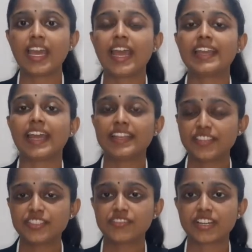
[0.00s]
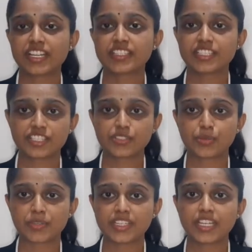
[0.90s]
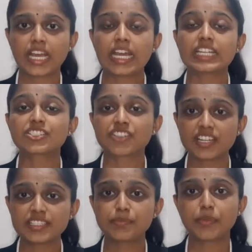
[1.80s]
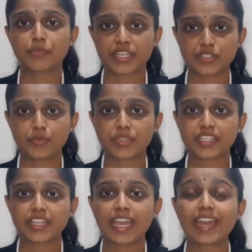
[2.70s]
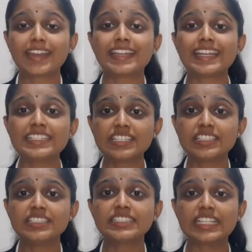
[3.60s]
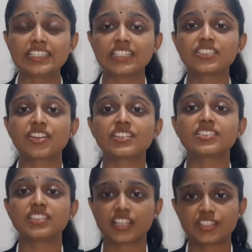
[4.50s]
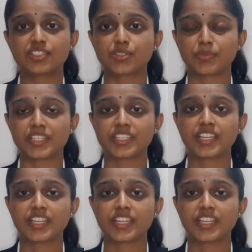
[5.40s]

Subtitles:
an antigen recognition domain, a transmembrane domain, and an internal signal transduction domain.